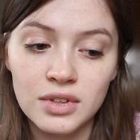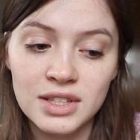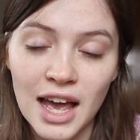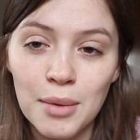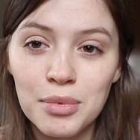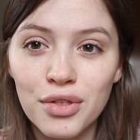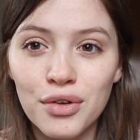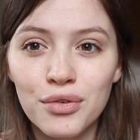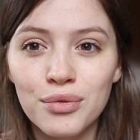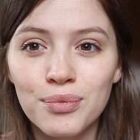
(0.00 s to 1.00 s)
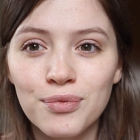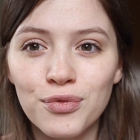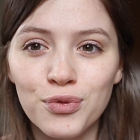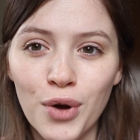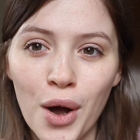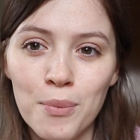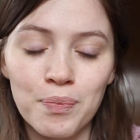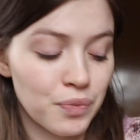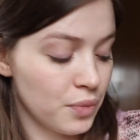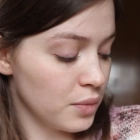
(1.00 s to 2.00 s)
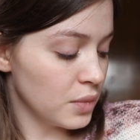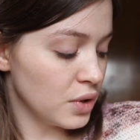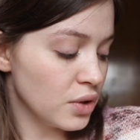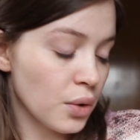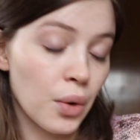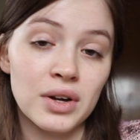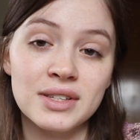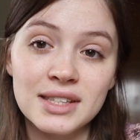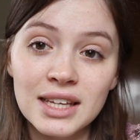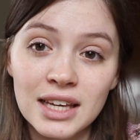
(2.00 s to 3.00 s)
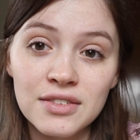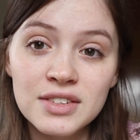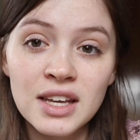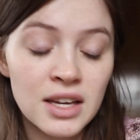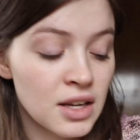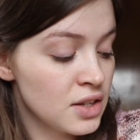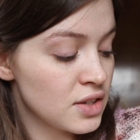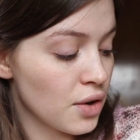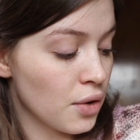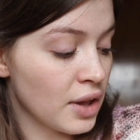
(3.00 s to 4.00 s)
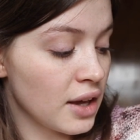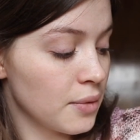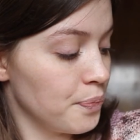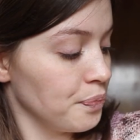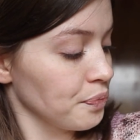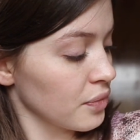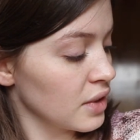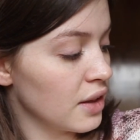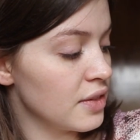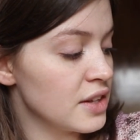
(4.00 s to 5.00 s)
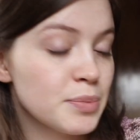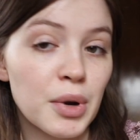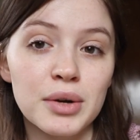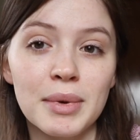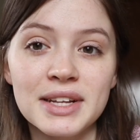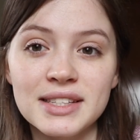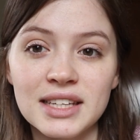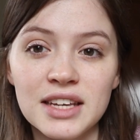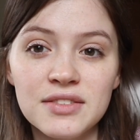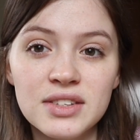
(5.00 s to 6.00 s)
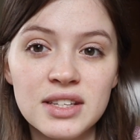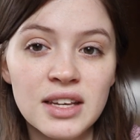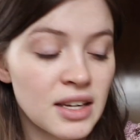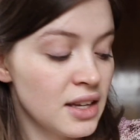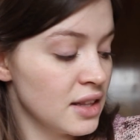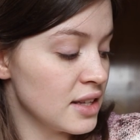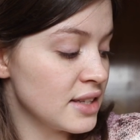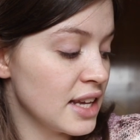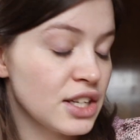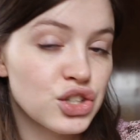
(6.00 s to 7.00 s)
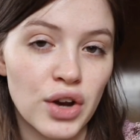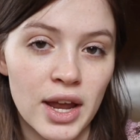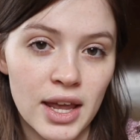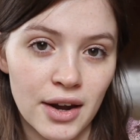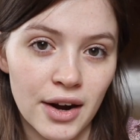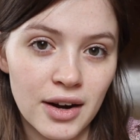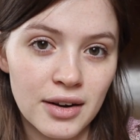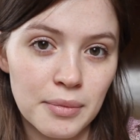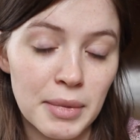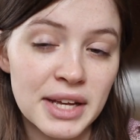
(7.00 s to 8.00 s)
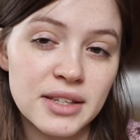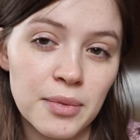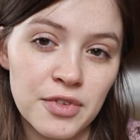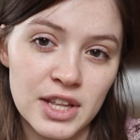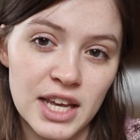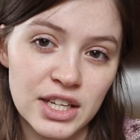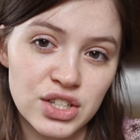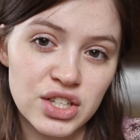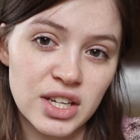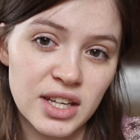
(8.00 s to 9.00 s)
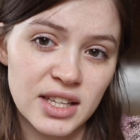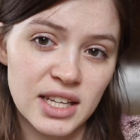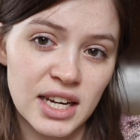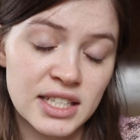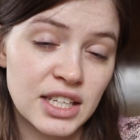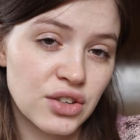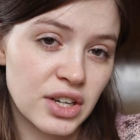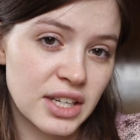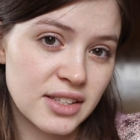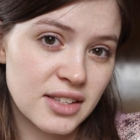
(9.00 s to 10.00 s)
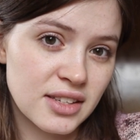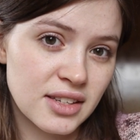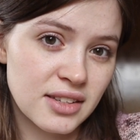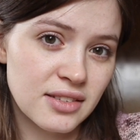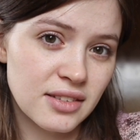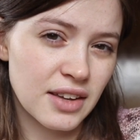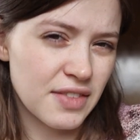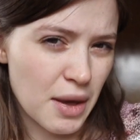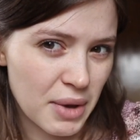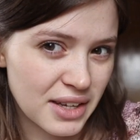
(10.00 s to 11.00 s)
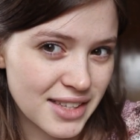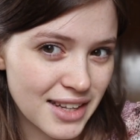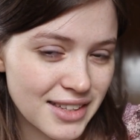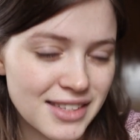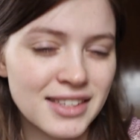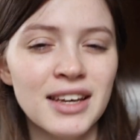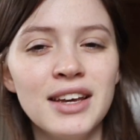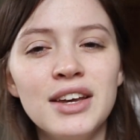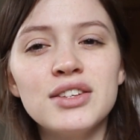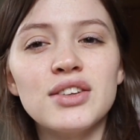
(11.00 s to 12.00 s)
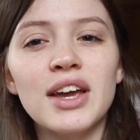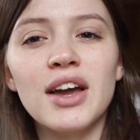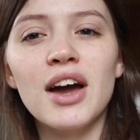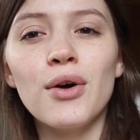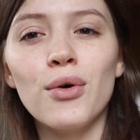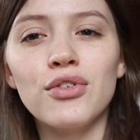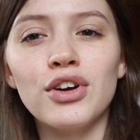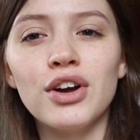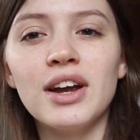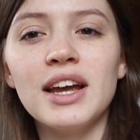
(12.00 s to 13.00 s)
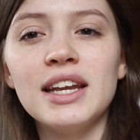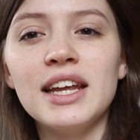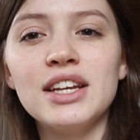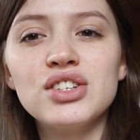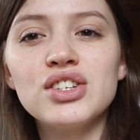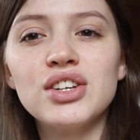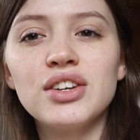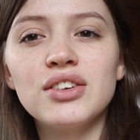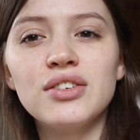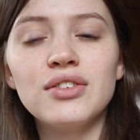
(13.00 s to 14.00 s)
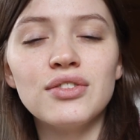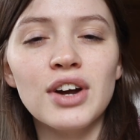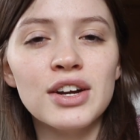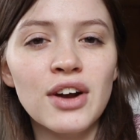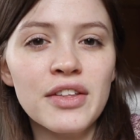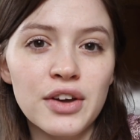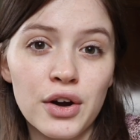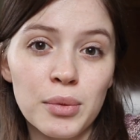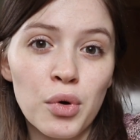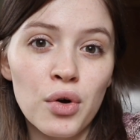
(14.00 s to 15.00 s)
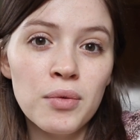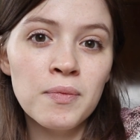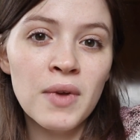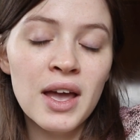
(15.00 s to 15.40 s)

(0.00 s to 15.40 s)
depth from your sleeves. So like this part of my sleeves, this inch right here makes up for the inch that I decreased, if that makes sense. So I cut over an inch right around the armhole,